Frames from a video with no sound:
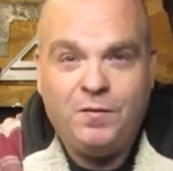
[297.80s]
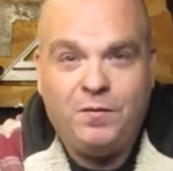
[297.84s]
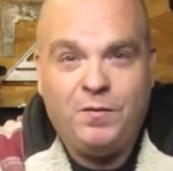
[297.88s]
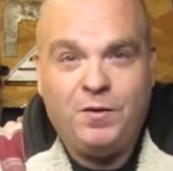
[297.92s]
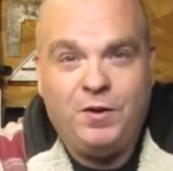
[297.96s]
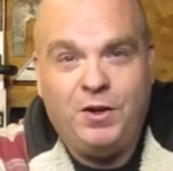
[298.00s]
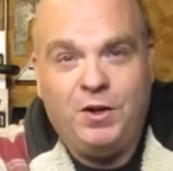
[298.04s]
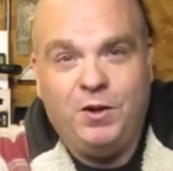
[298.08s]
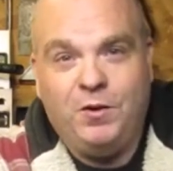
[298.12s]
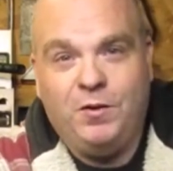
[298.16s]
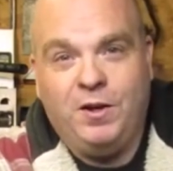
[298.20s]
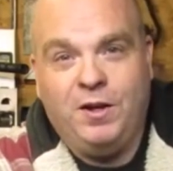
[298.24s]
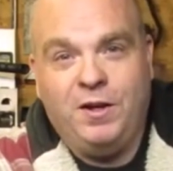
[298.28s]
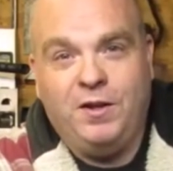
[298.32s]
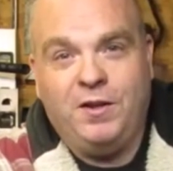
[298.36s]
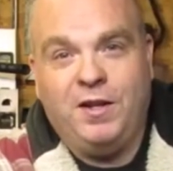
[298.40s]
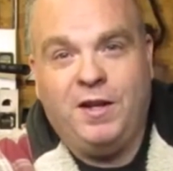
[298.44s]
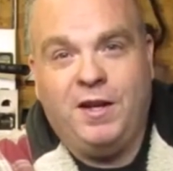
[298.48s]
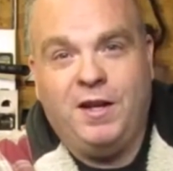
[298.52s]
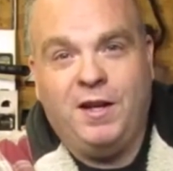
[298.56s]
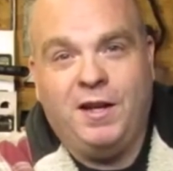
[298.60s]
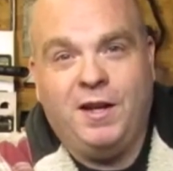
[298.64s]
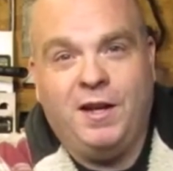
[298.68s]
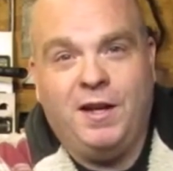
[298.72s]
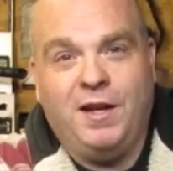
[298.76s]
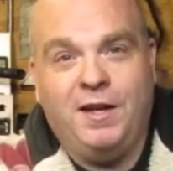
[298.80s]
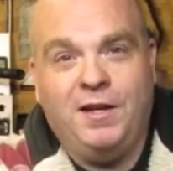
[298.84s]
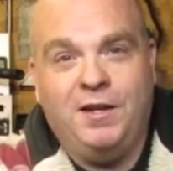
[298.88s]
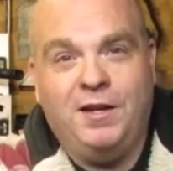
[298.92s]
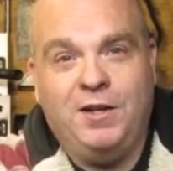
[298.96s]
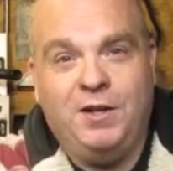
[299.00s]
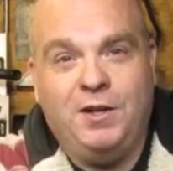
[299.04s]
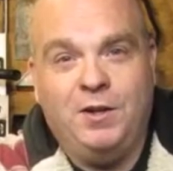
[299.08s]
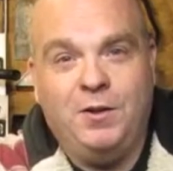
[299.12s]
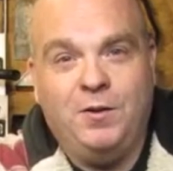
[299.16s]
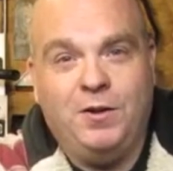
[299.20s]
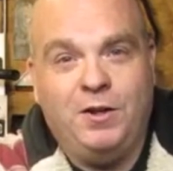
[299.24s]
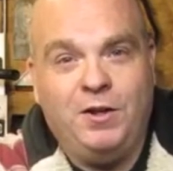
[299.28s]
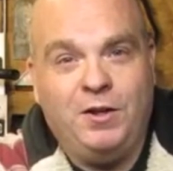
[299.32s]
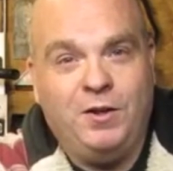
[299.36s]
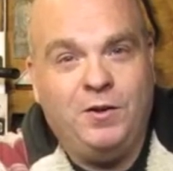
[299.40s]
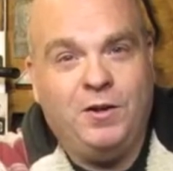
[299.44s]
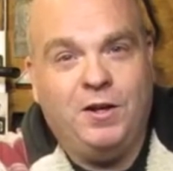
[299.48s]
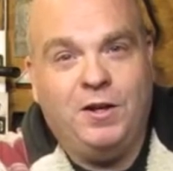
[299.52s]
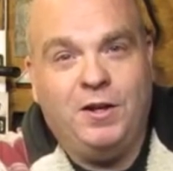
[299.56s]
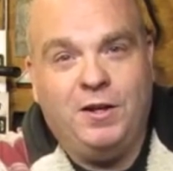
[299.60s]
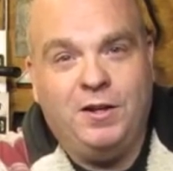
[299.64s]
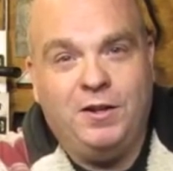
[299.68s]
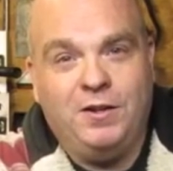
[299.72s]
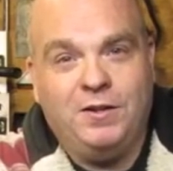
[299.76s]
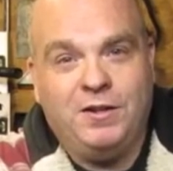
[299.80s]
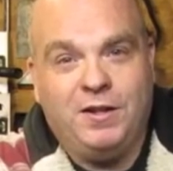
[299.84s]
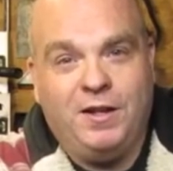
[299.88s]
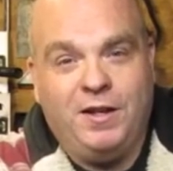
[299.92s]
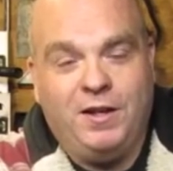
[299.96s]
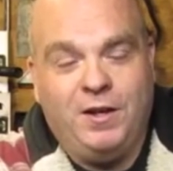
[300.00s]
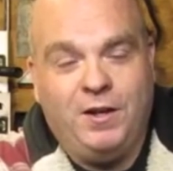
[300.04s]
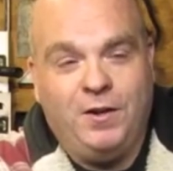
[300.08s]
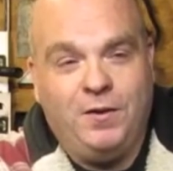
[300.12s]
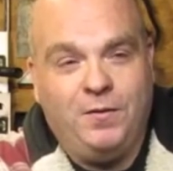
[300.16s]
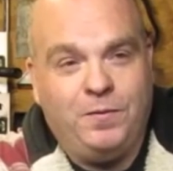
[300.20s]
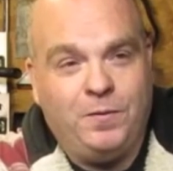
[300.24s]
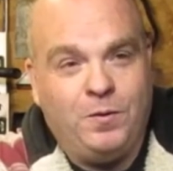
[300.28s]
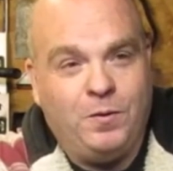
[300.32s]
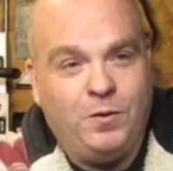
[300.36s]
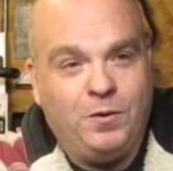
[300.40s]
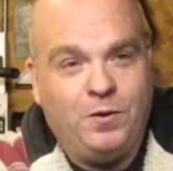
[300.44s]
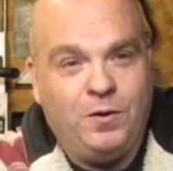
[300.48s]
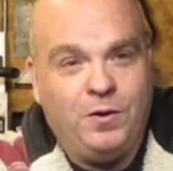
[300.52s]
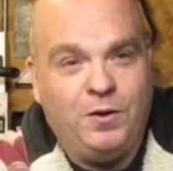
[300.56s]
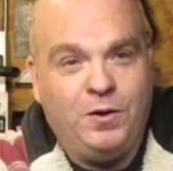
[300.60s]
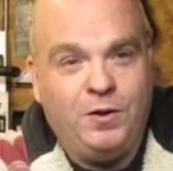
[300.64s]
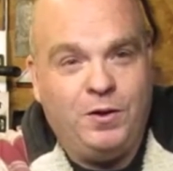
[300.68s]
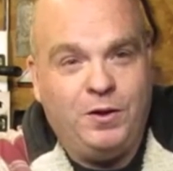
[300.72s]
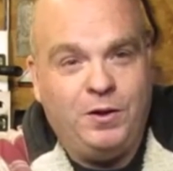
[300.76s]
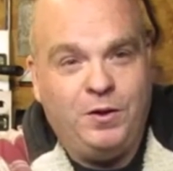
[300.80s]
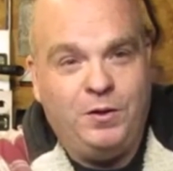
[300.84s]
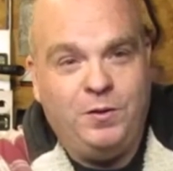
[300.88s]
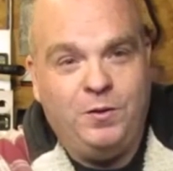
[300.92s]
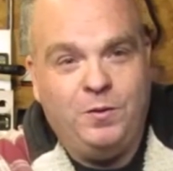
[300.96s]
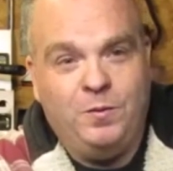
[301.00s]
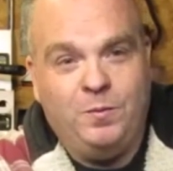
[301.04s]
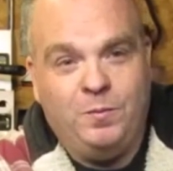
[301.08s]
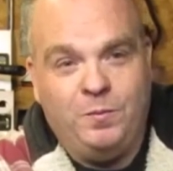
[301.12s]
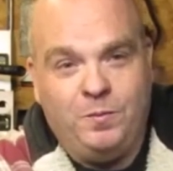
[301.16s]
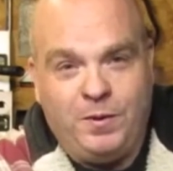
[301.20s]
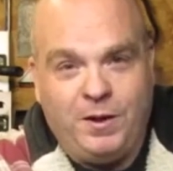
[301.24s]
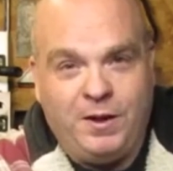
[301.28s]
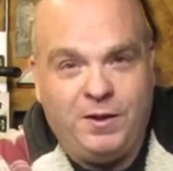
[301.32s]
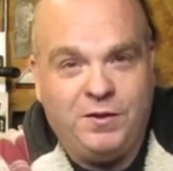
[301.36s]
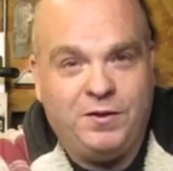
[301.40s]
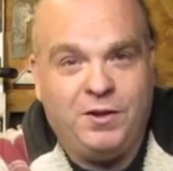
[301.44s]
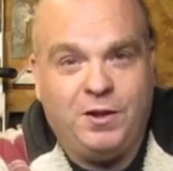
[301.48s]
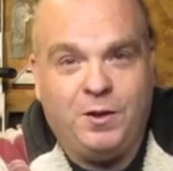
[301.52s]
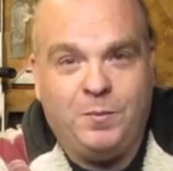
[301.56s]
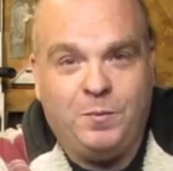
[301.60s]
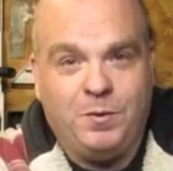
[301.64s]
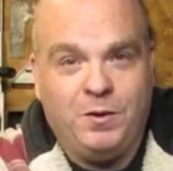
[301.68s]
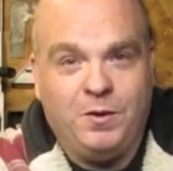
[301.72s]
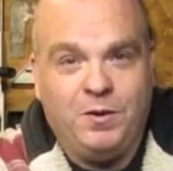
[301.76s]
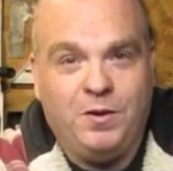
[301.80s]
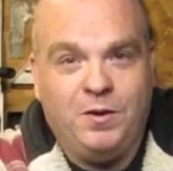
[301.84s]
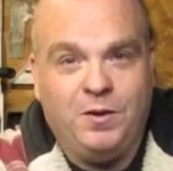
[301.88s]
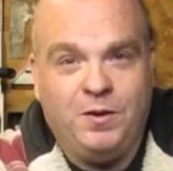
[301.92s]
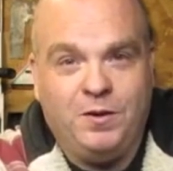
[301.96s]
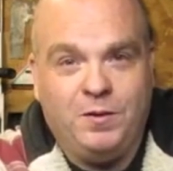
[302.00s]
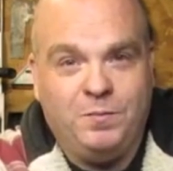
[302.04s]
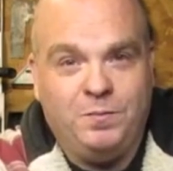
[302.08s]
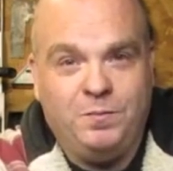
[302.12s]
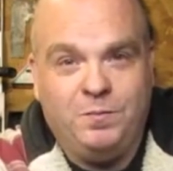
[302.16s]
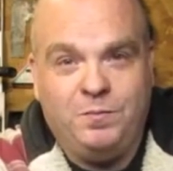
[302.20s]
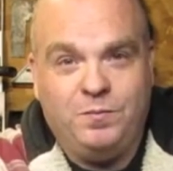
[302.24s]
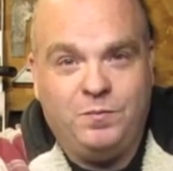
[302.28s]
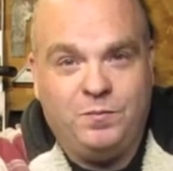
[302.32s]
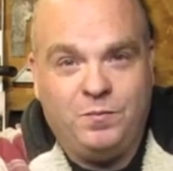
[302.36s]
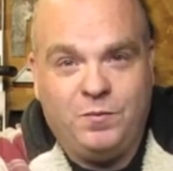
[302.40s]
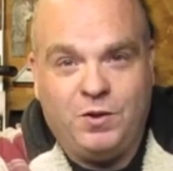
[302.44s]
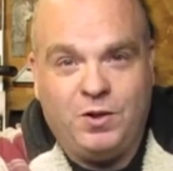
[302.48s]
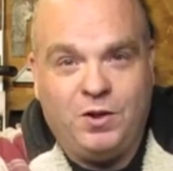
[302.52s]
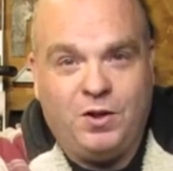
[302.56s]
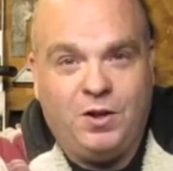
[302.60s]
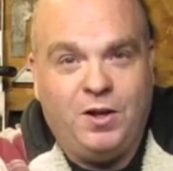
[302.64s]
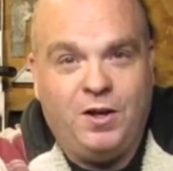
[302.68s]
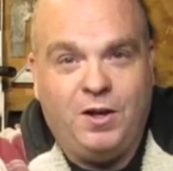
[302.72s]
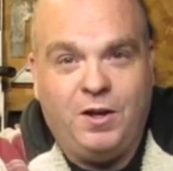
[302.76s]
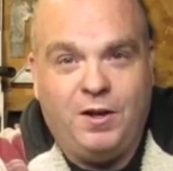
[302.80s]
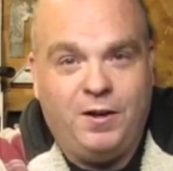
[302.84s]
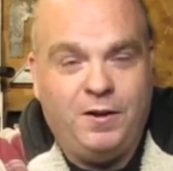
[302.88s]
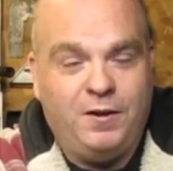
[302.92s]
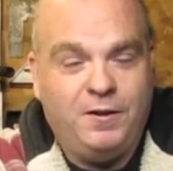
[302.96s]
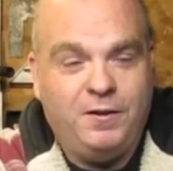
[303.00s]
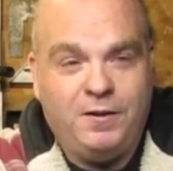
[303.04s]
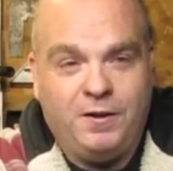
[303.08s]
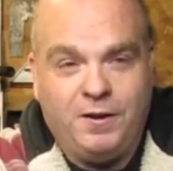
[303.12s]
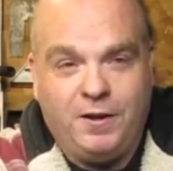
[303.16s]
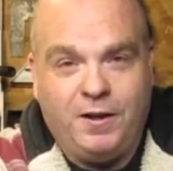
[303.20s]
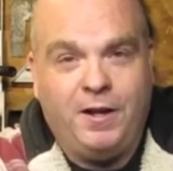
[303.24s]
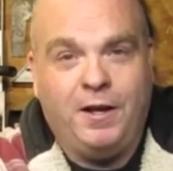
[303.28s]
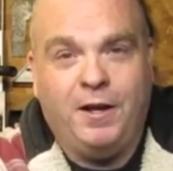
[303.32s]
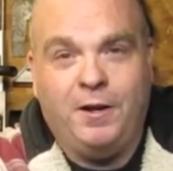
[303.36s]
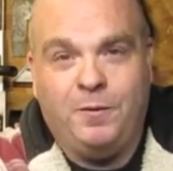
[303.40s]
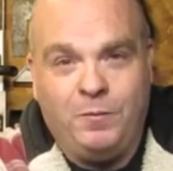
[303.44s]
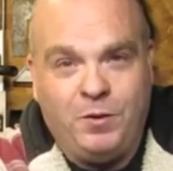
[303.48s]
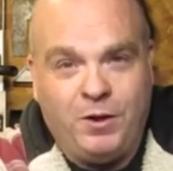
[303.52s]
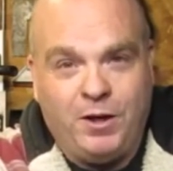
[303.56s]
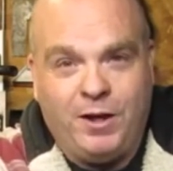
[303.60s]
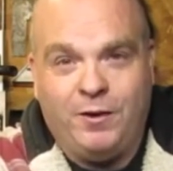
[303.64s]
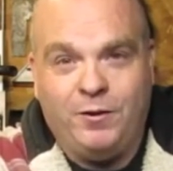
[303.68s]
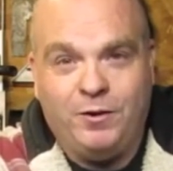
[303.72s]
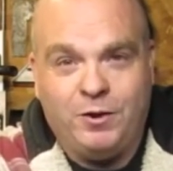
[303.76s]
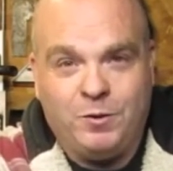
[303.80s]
you do anything I do and you hurt yourself or you mess up your car, I am not